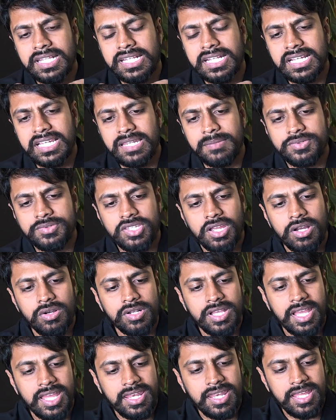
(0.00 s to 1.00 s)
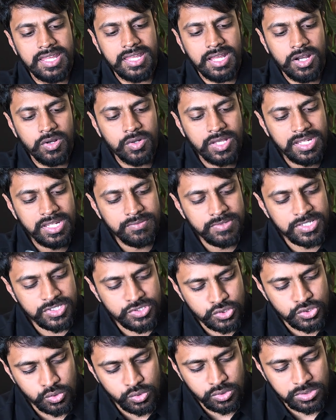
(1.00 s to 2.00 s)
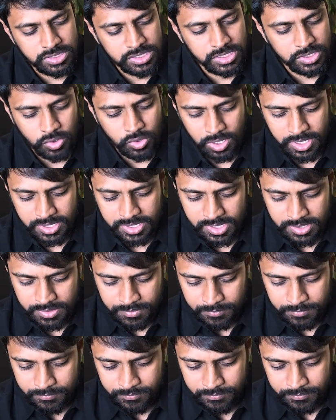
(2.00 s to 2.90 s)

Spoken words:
clips how can we shoot the content.